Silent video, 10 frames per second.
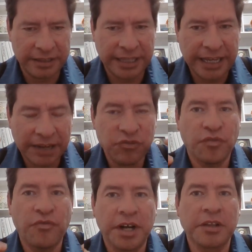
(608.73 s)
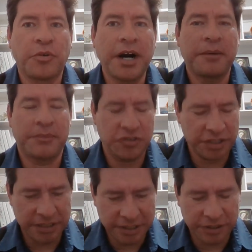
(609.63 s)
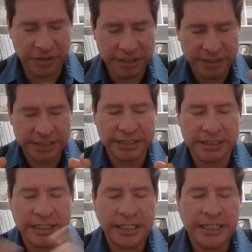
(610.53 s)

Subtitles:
they have to follow up. She creates this